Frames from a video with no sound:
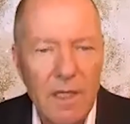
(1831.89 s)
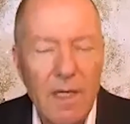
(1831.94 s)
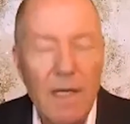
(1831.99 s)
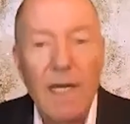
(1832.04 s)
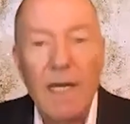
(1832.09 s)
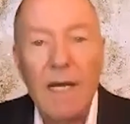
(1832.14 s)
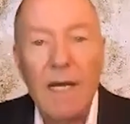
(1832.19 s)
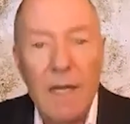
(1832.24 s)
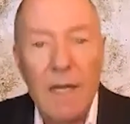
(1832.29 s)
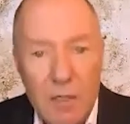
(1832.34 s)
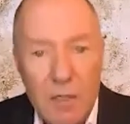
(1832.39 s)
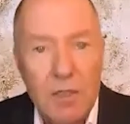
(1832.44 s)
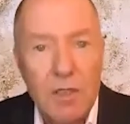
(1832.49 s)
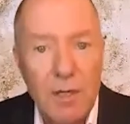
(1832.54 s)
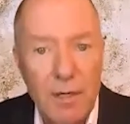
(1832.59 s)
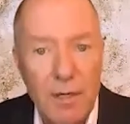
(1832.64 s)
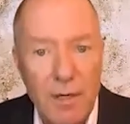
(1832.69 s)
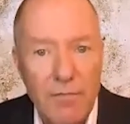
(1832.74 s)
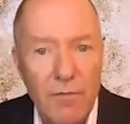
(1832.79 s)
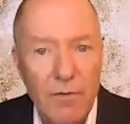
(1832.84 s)
In
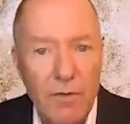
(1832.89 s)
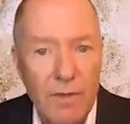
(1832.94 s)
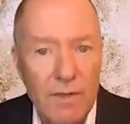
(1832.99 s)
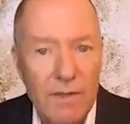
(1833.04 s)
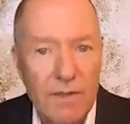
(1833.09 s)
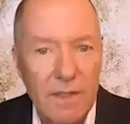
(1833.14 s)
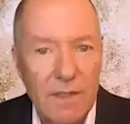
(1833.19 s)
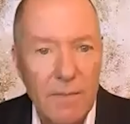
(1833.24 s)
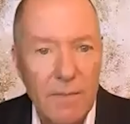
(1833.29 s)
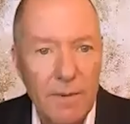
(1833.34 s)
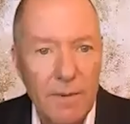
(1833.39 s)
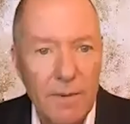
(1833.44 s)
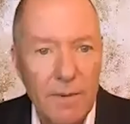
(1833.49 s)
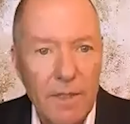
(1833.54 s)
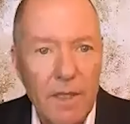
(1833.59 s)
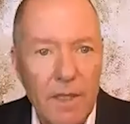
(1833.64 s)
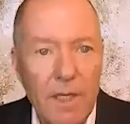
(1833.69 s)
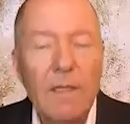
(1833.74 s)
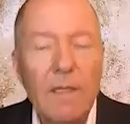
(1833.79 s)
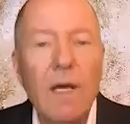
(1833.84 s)
Nigeria, for example,
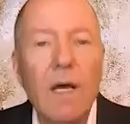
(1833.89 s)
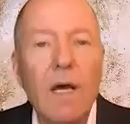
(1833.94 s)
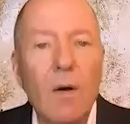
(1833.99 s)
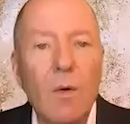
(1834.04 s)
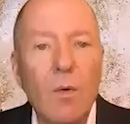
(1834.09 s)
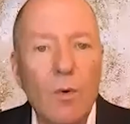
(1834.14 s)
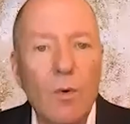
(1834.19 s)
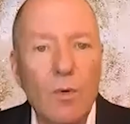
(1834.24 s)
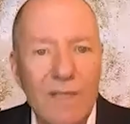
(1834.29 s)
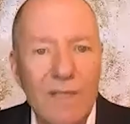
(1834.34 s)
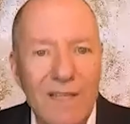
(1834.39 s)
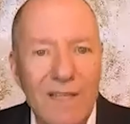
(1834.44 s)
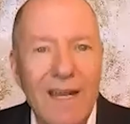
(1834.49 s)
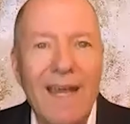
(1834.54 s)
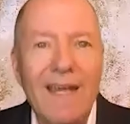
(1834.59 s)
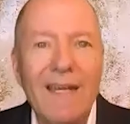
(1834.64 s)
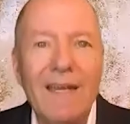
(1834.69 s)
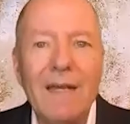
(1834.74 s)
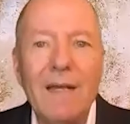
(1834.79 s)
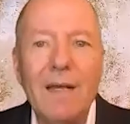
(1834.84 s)
there are
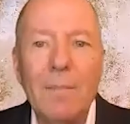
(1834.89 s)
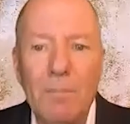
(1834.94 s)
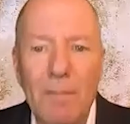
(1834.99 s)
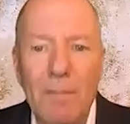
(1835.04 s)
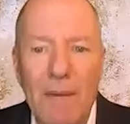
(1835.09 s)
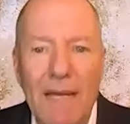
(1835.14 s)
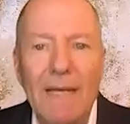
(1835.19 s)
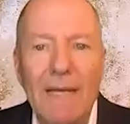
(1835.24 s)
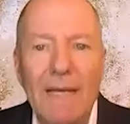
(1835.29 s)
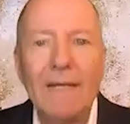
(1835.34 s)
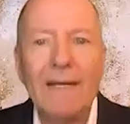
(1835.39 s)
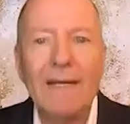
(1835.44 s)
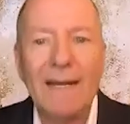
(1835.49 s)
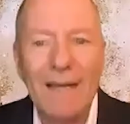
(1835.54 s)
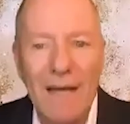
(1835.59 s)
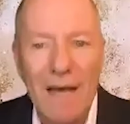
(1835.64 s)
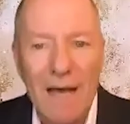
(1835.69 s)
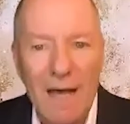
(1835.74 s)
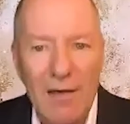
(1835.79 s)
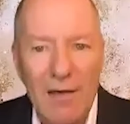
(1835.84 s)
10 million and a
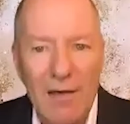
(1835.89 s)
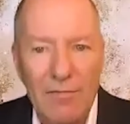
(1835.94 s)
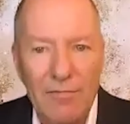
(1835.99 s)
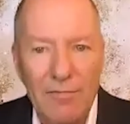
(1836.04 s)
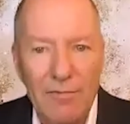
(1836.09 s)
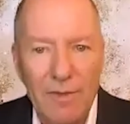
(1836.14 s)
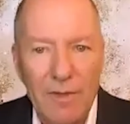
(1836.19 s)
half